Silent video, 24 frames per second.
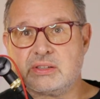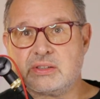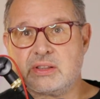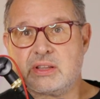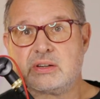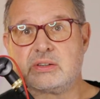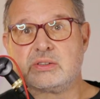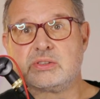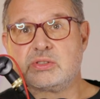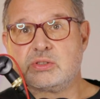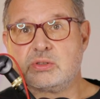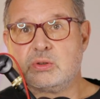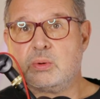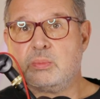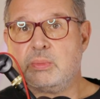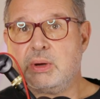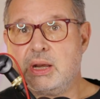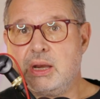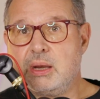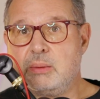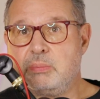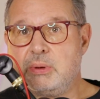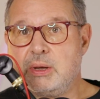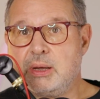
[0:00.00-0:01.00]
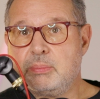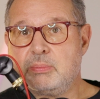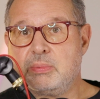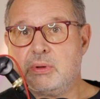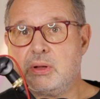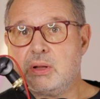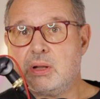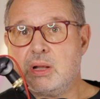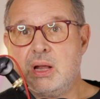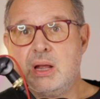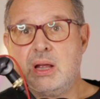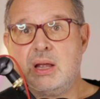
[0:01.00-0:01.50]
There are so many
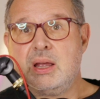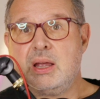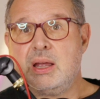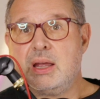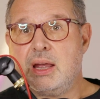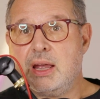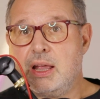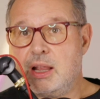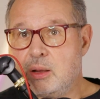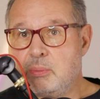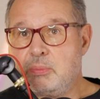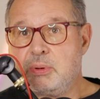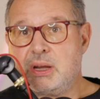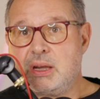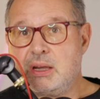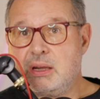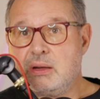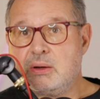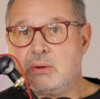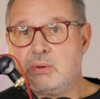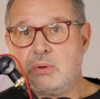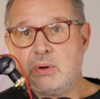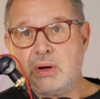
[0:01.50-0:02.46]
people helping you.